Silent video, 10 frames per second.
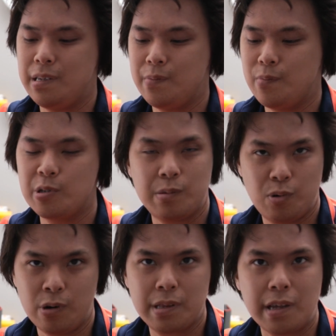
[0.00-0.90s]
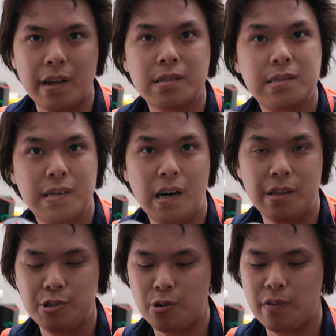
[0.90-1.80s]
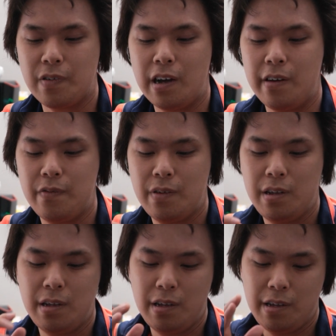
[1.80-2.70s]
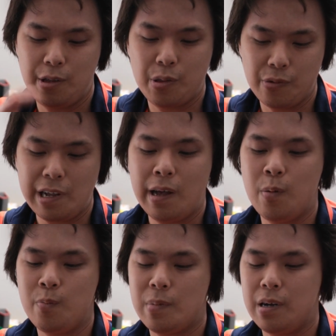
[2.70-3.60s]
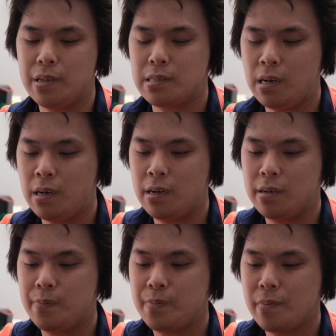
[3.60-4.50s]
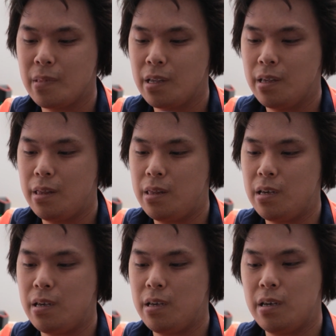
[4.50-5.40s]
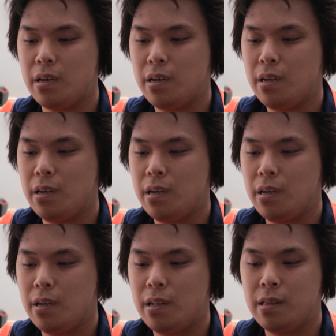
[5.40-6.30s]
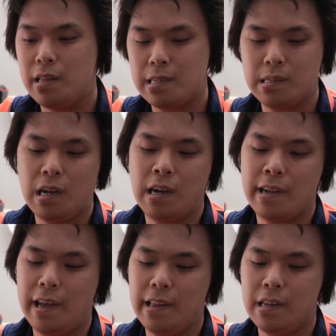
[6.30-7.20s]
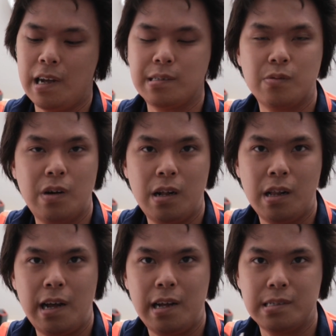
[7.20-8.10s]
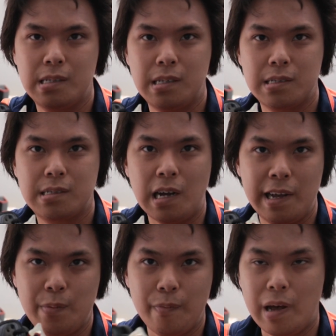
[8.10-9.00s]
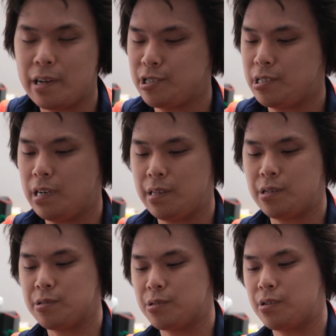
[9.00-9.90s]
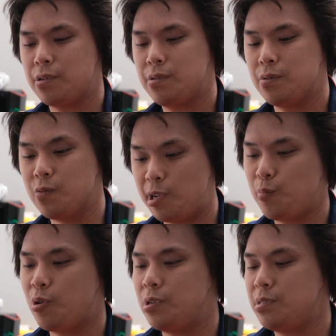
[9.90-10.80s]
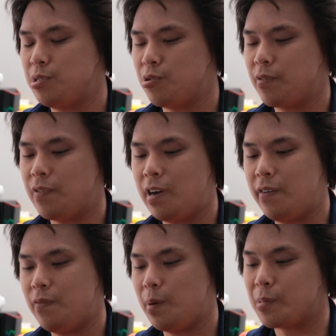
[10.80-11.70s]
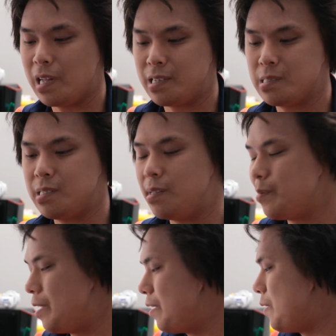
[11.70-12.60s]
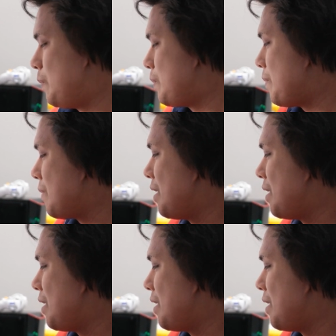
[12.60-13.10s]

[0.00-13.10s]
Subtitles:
the most important things on the Jordan 5, the 3M on the tongue, the lace lock, and as well as the side mesh. I think those are really important to the Jordan 5, and I'm glad to see them here.